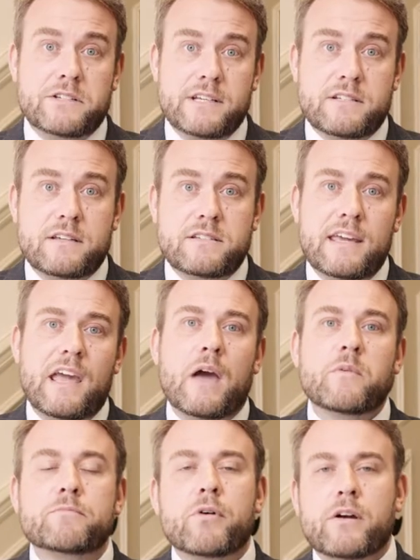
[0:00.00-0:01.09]
GCSE and
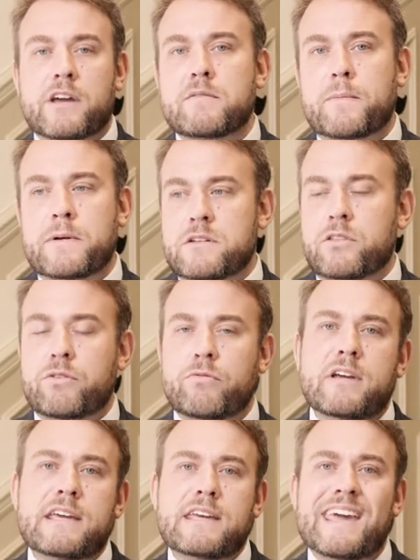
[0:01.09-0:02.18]
we've broken them up into
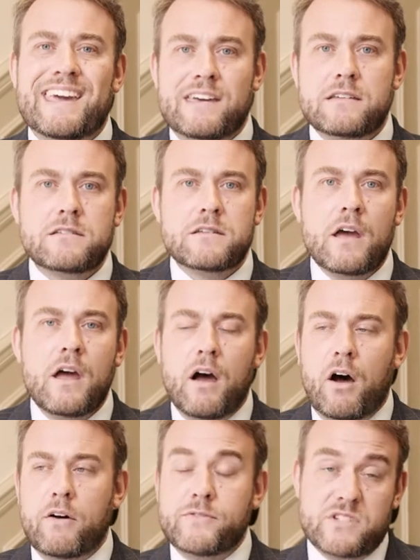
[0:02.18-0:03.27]
3 years
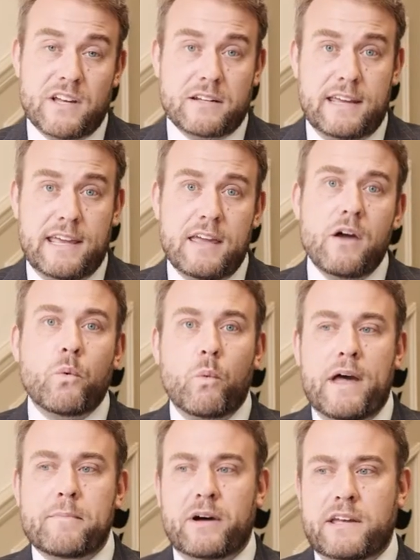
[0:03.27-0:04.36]
of study,
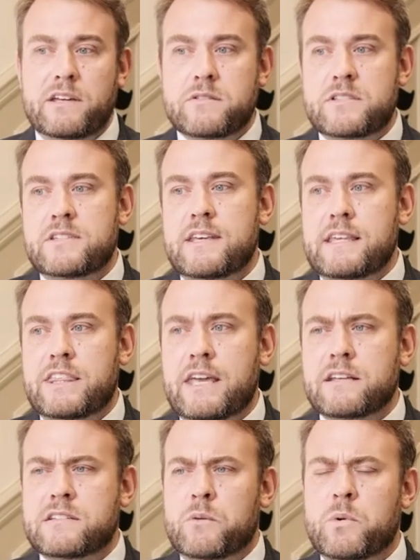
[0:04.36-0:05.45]
whereby you'd see
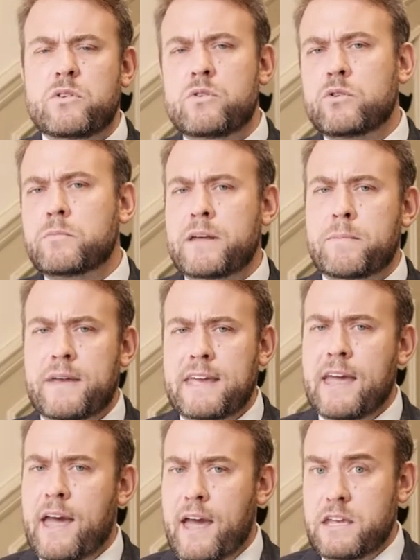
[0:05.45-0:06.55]
things that would normally
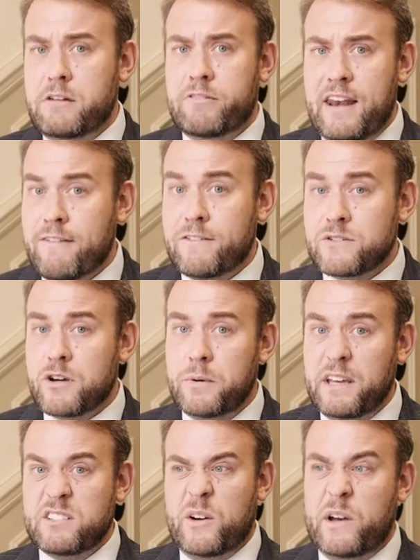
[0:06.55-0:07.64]
be a year 11
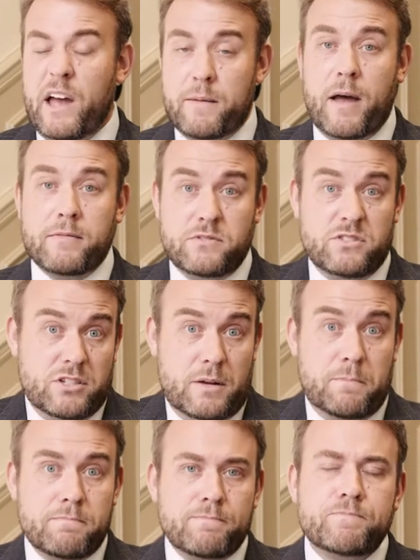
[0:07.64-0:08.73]
topic, so
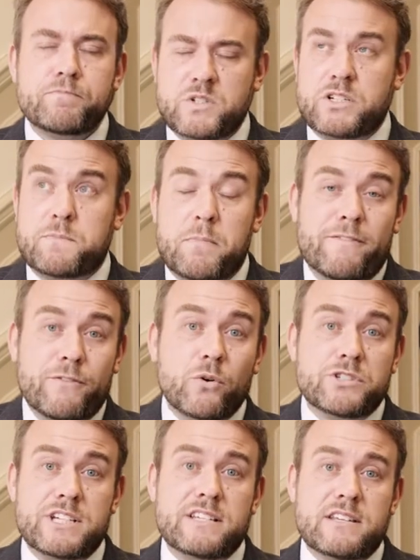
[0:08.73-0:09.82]
just before
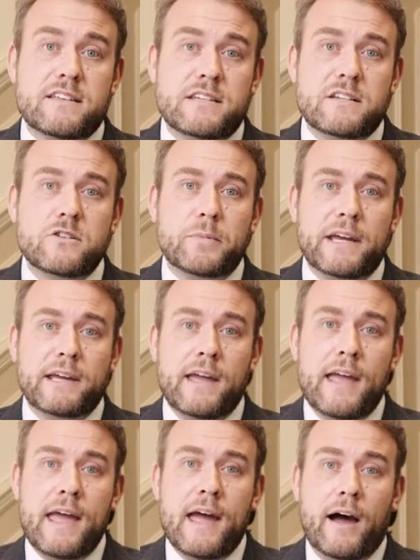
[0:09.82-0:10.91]
GCSE topic,
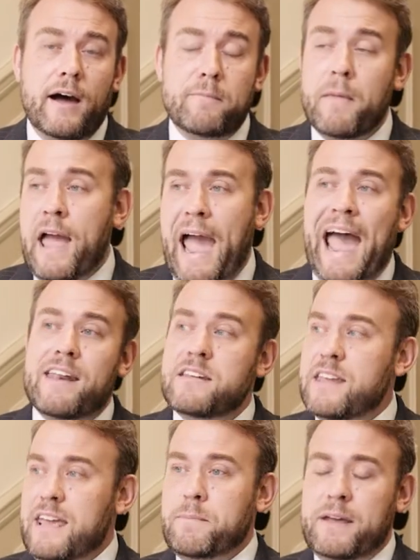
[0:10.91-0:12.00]
and it